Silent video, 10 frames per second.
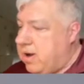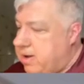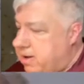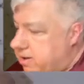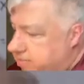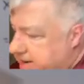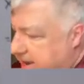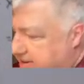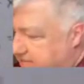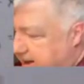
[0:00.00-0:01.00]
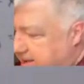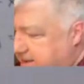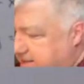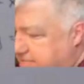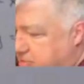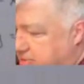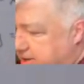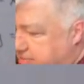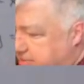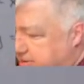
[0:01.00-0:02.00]
we can't find any
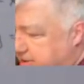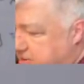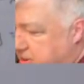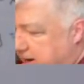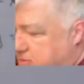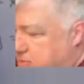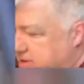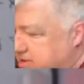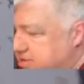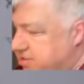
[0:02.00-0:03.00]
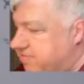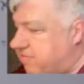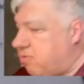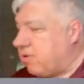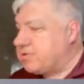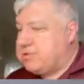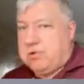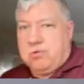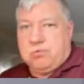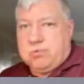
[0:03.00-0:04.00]
point where the y coordinate is 4,
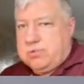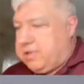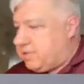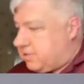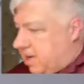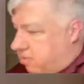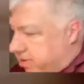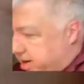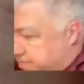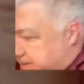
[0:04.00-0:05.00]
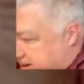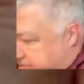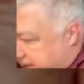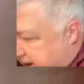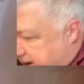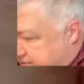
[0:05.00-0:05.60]
so let's not worry about that.